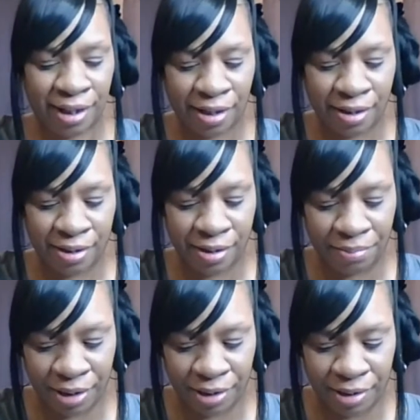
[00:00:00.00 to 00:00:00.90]
thing
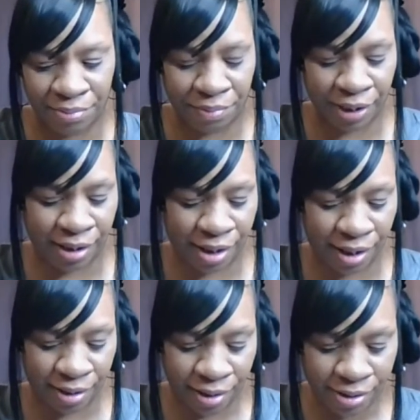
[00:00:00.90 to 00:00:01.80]
up. Let's see what we
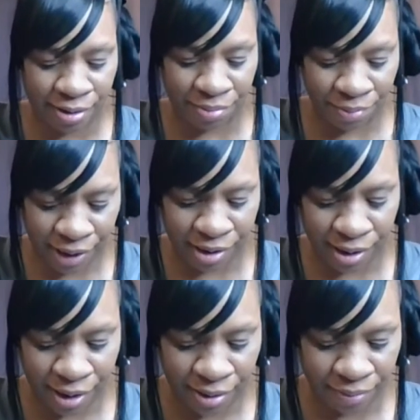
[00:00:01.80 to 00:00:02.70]
got. Let's see what we
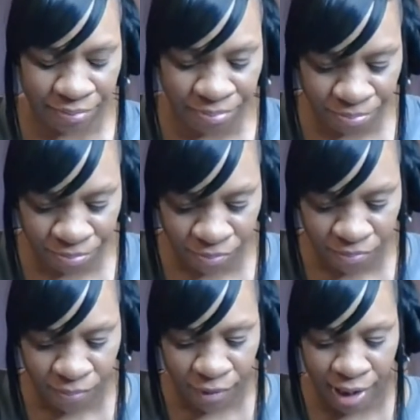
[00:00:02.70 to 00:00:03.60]
got.
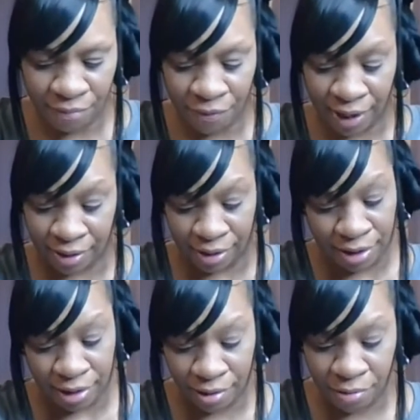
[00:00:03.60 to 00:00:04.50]
If I can
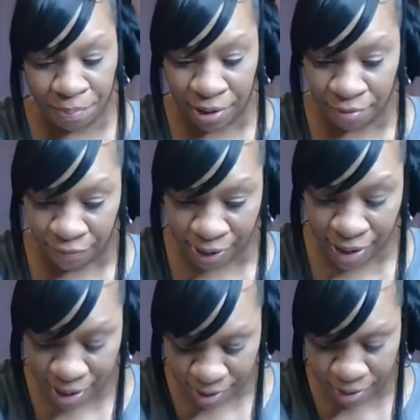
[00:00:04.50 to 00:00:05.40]
get it open. If I
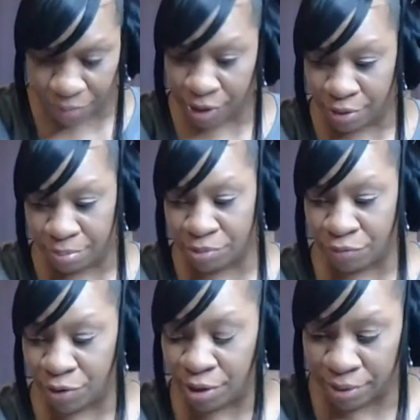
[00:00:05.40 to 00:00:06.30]
can't, then we're going to
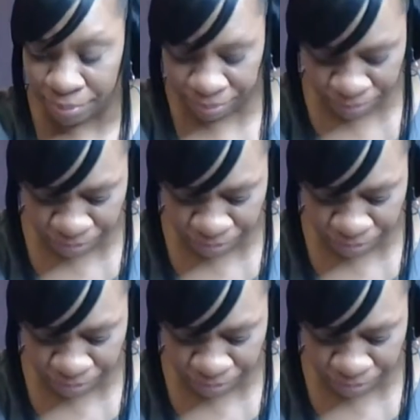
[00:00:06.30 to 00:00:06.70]
move on.